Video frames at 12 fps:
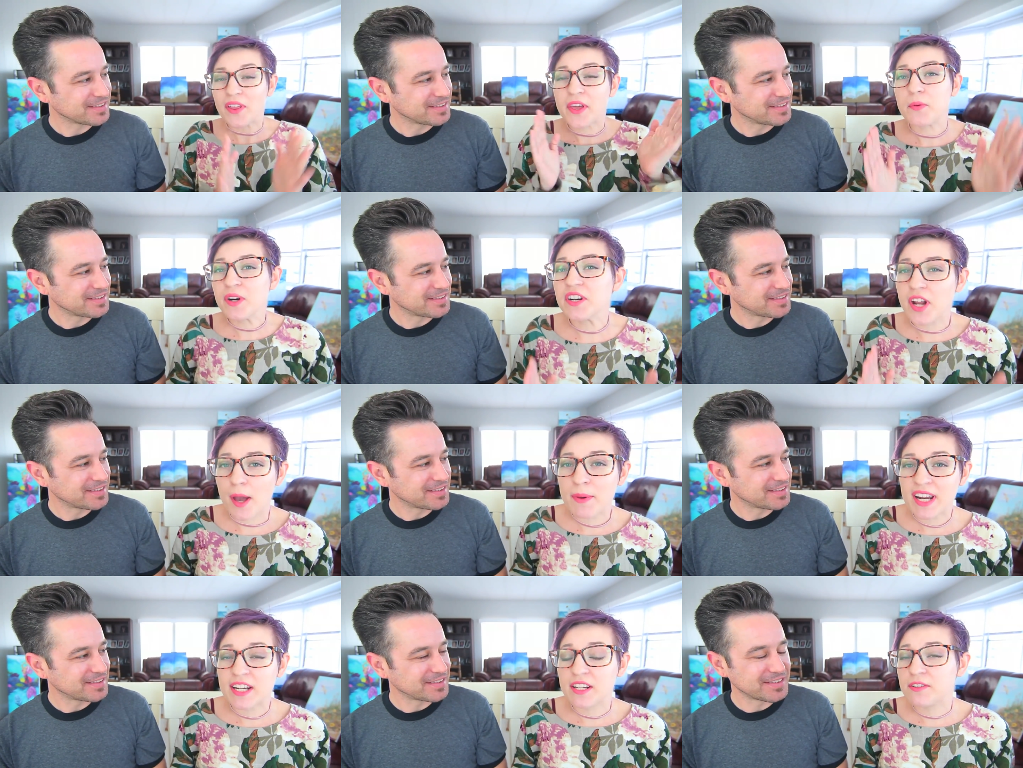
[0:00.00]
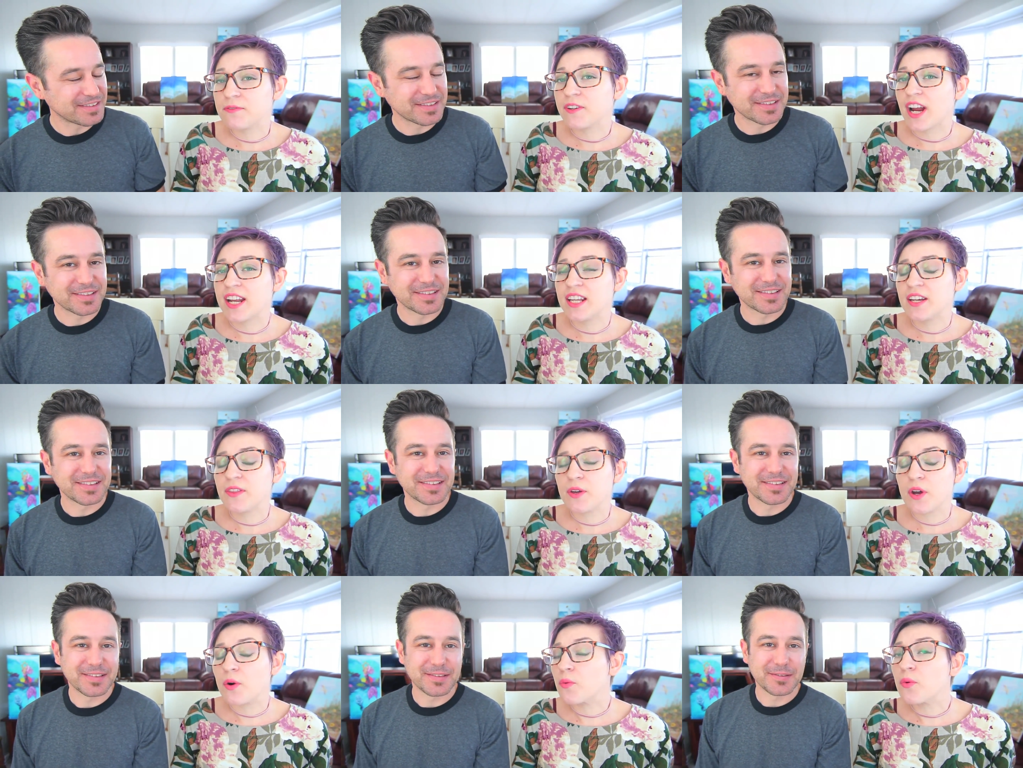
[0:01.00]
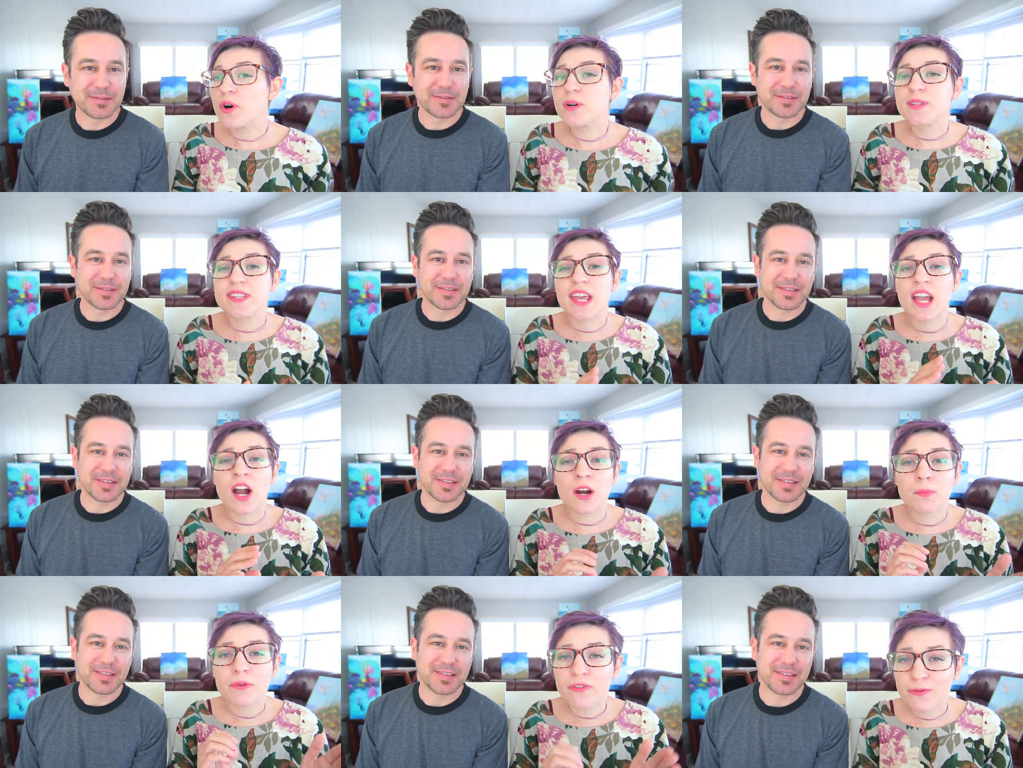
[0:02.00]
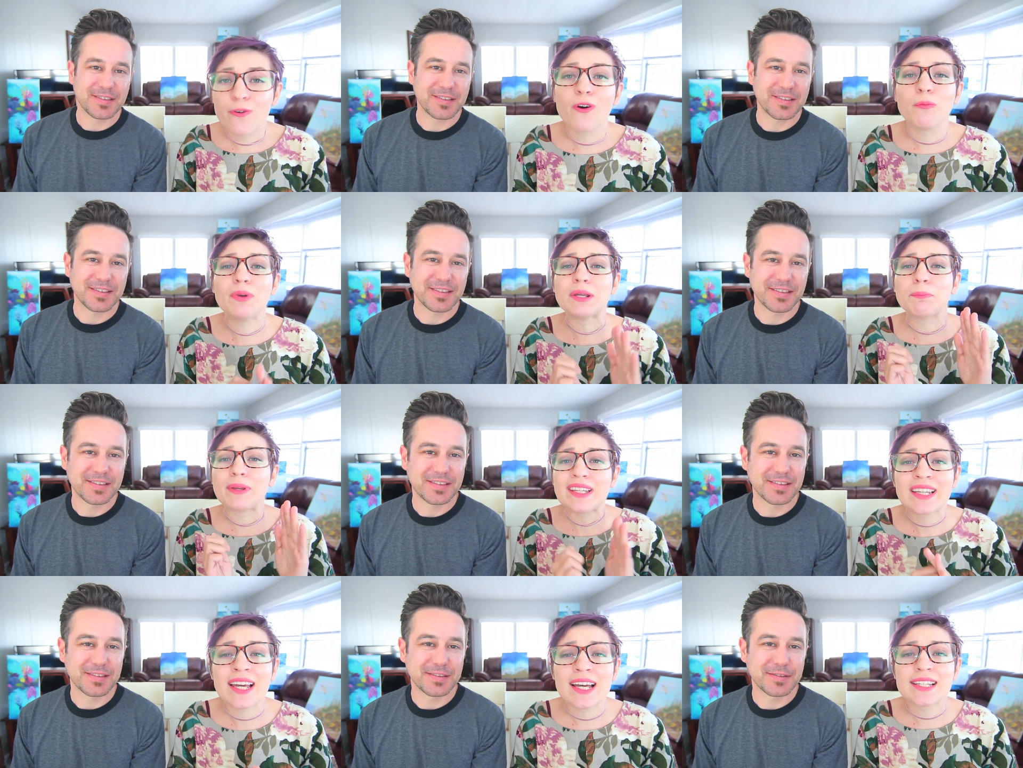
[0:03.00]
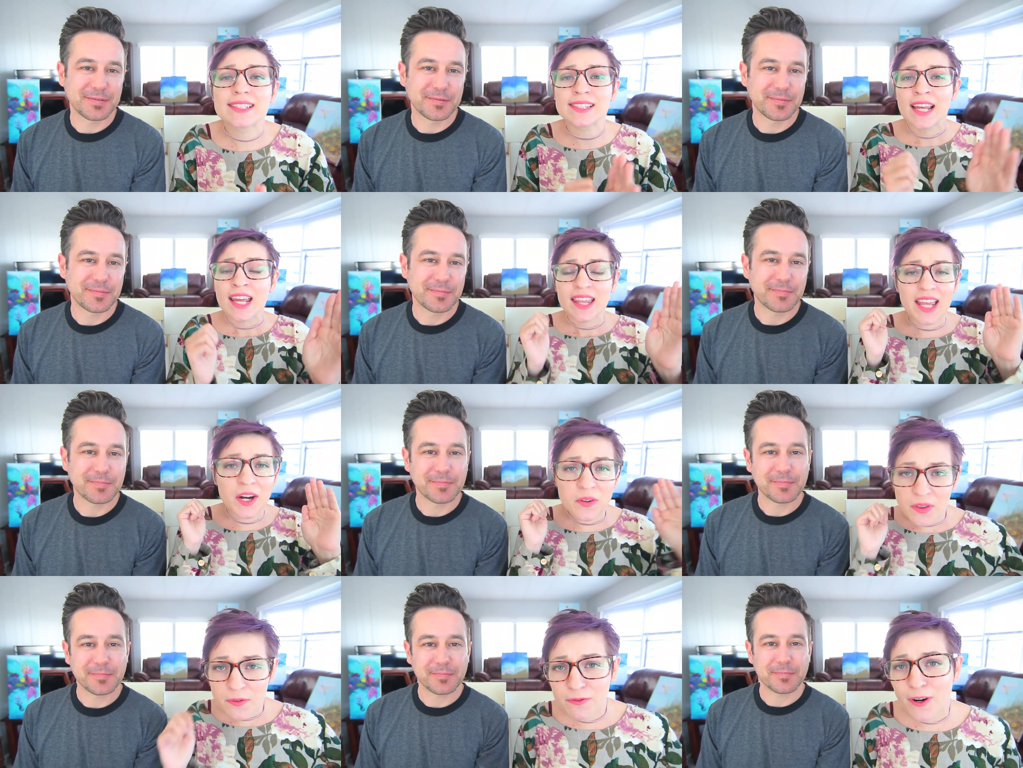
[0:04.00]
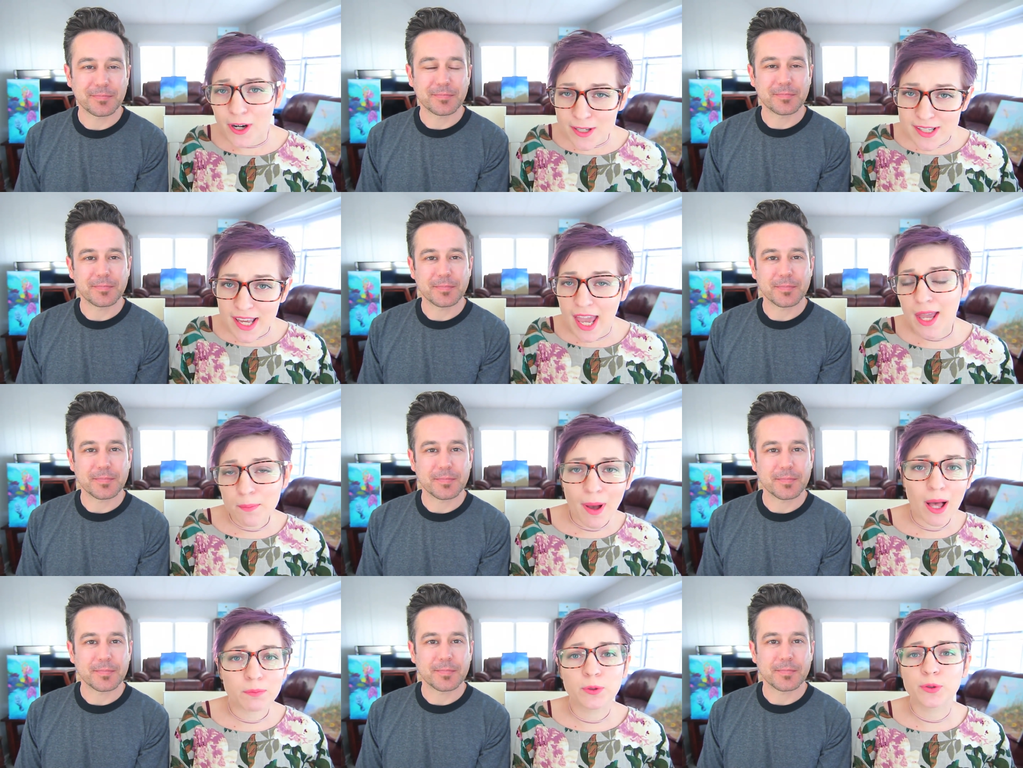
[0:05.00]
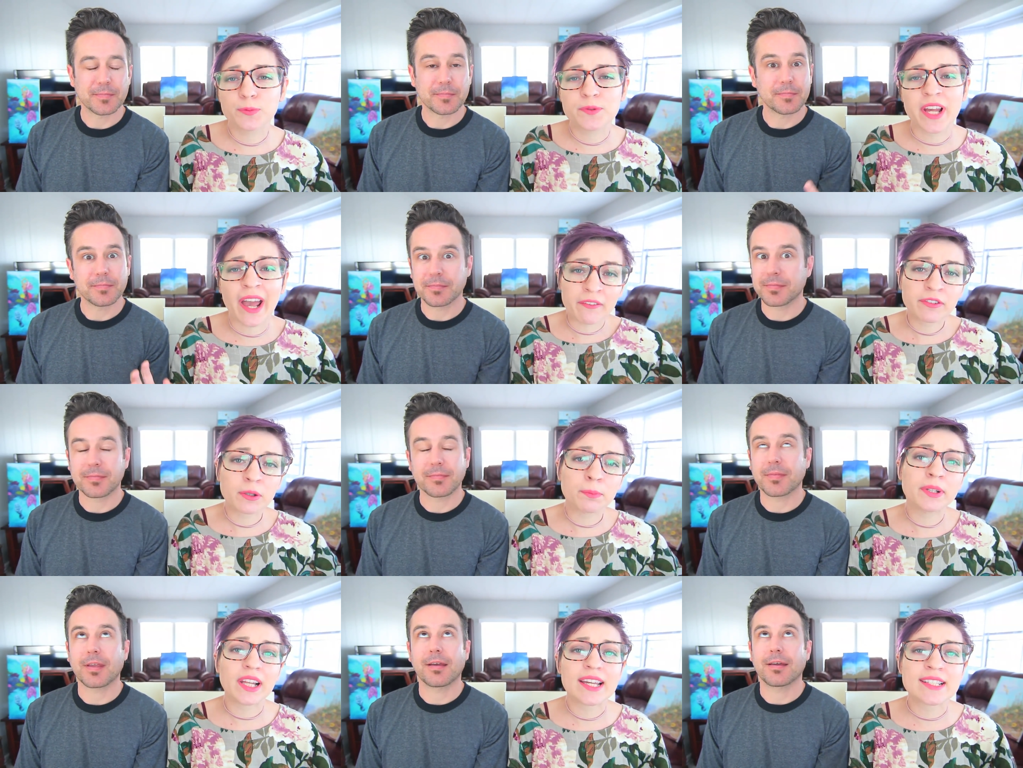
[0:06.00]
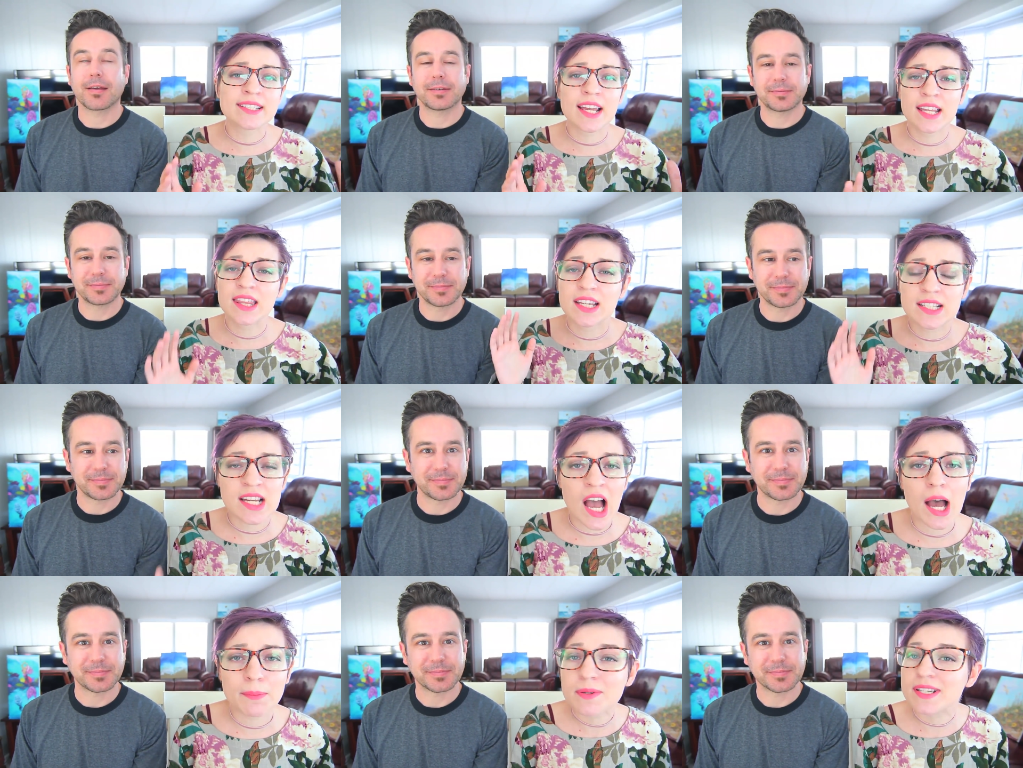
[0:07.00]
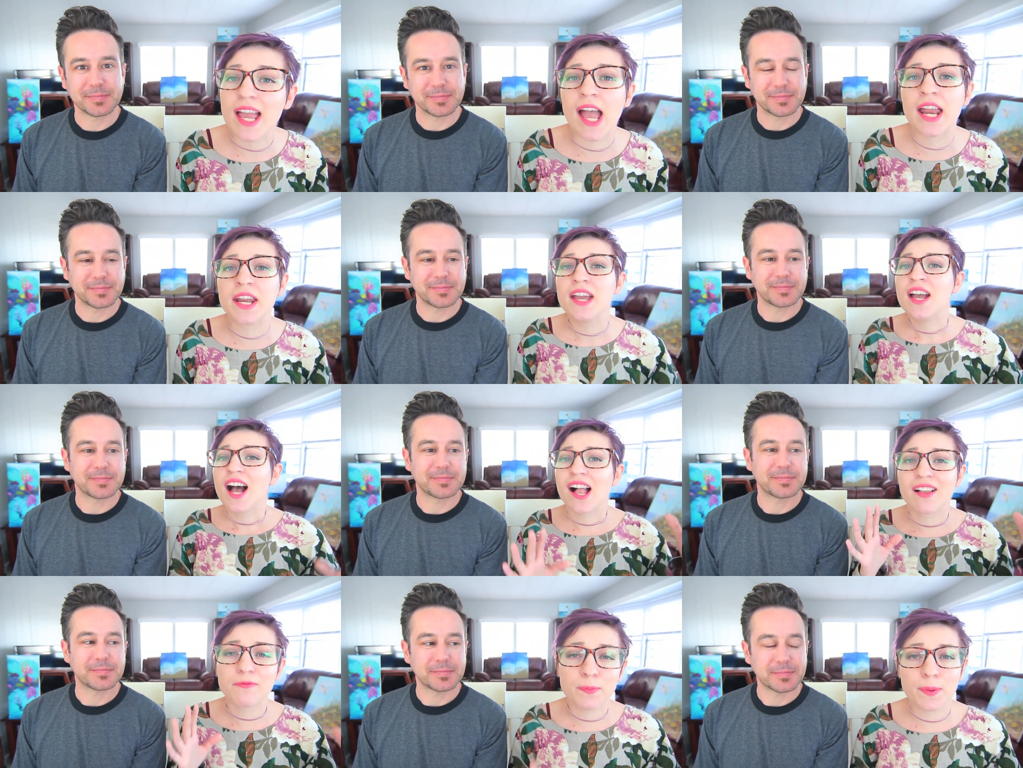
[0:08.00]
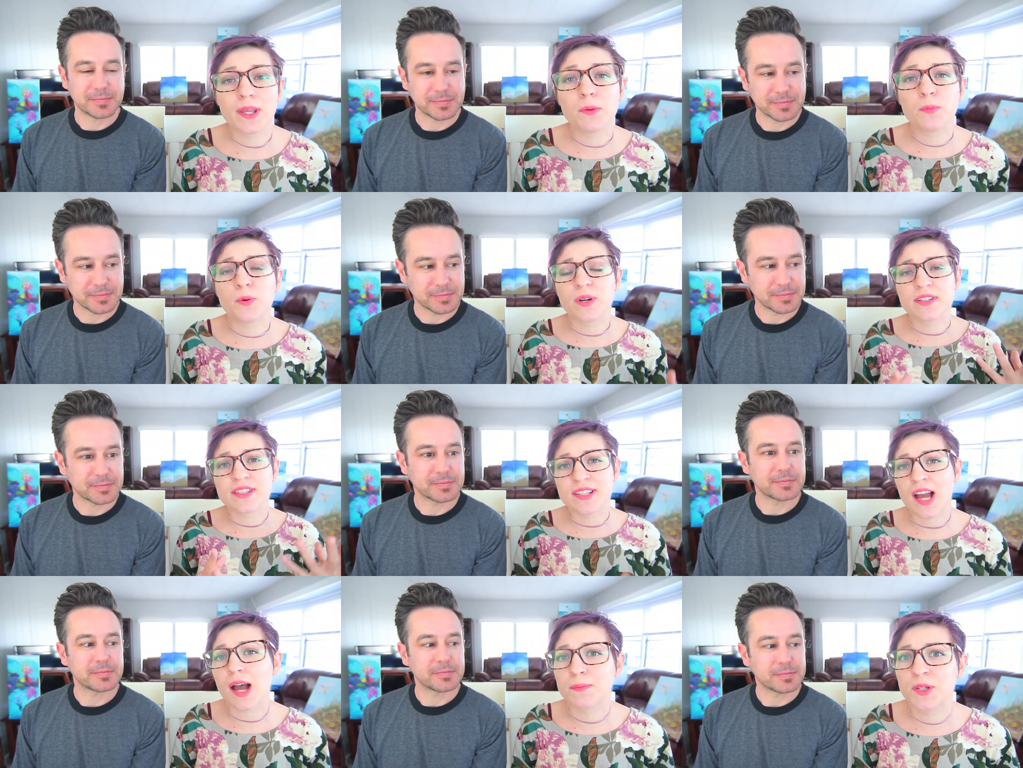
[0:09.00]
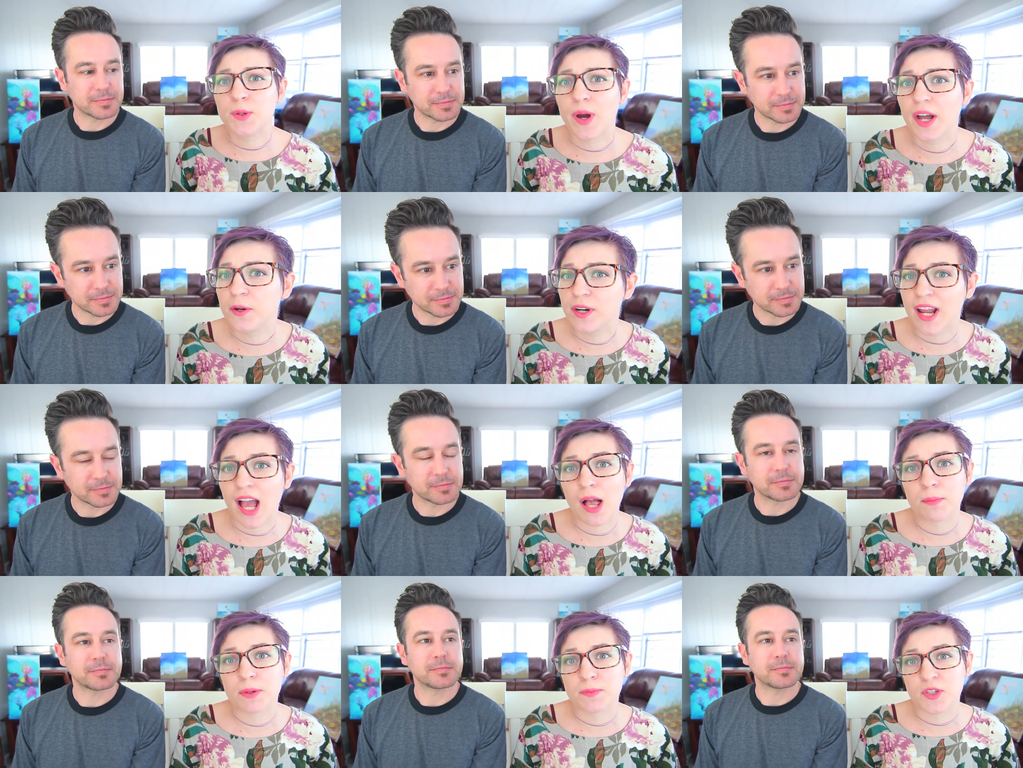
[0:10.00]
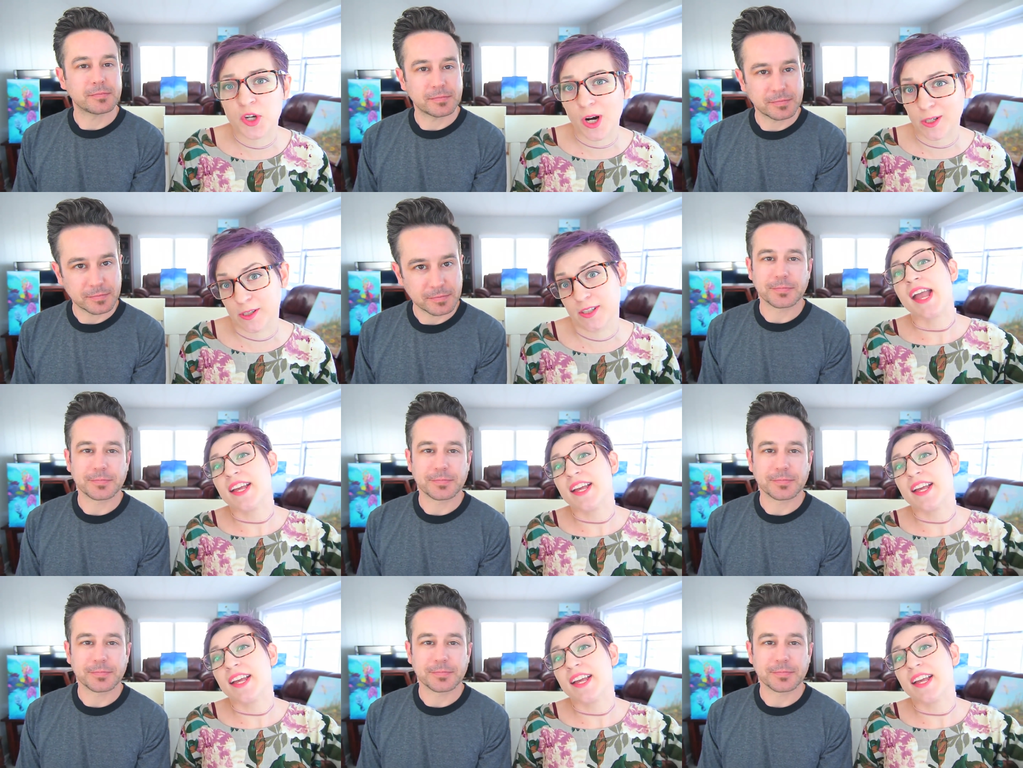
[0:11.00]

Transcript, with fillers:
Speaker 1: While they weren't nominated for any of the awards, they are performing because they are the first K-pop group to ever place in the top ten of Billboard's top two hundred albums chart.